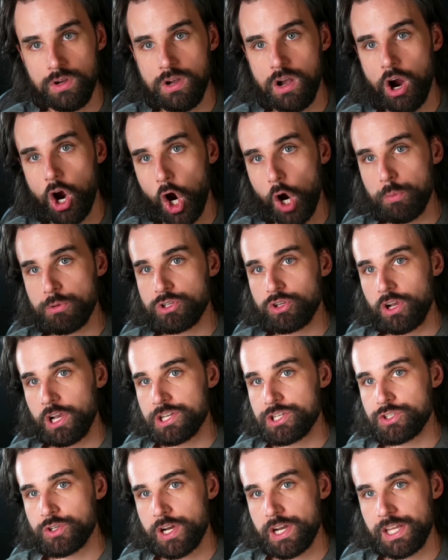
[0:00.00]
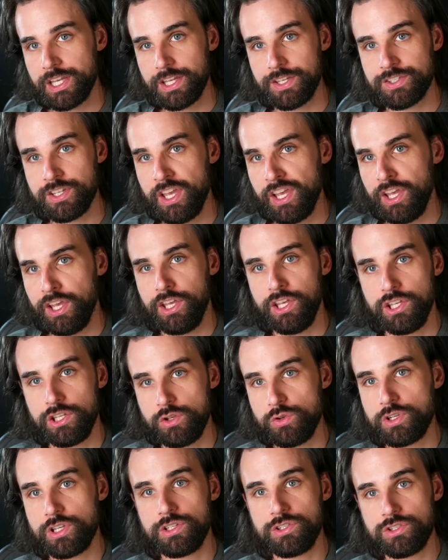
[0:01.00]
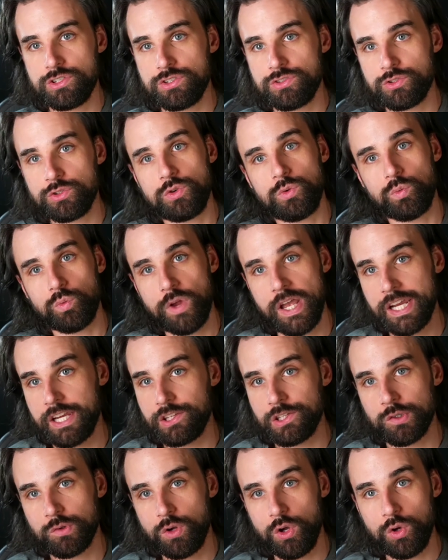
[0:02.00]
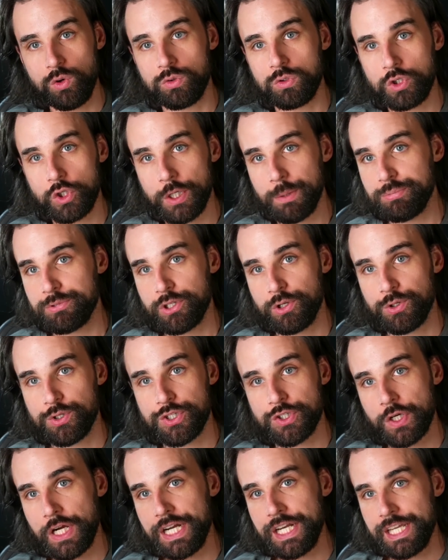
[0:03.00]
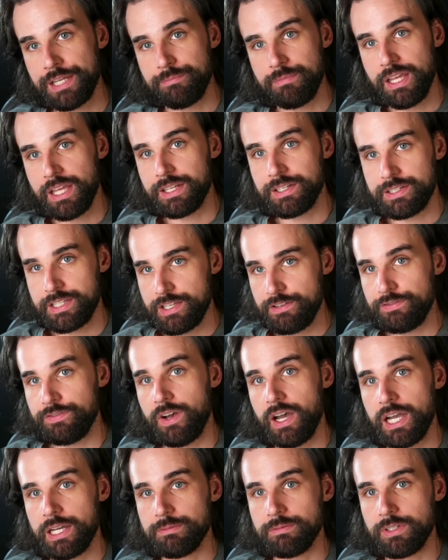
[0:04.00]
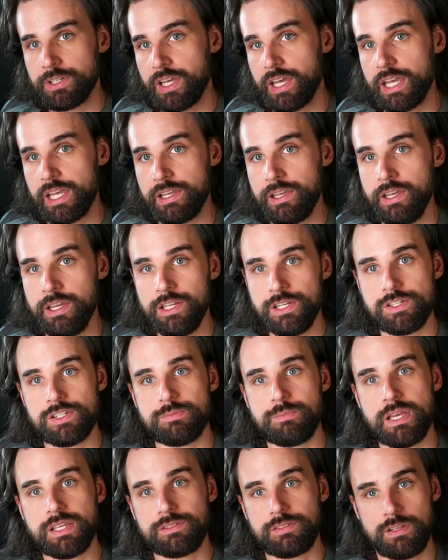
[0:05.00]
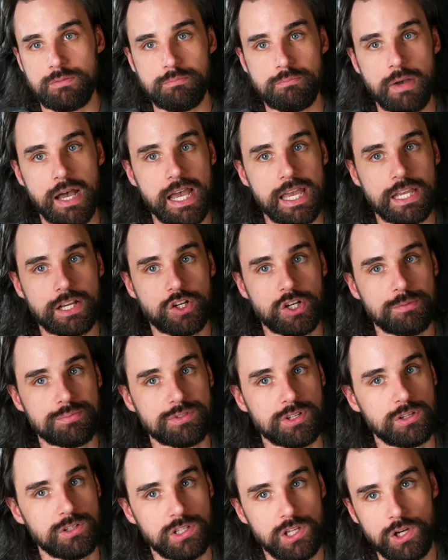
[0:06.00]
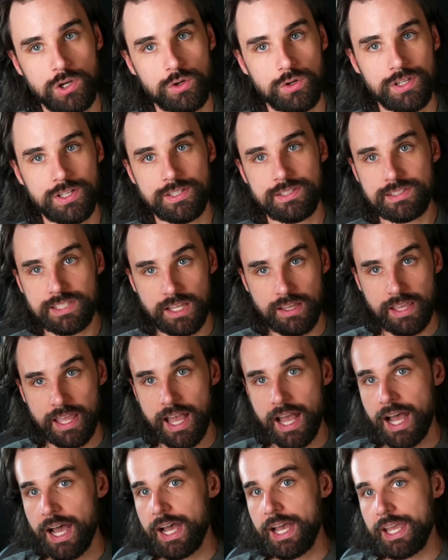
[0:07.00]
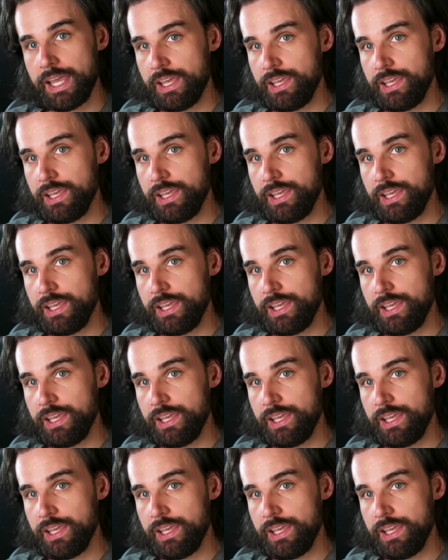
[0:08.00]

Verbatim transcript: arbitrage trading, is you can just do regular old crypto trading in DeFi, okay? Just basically buying crypto low, selling high.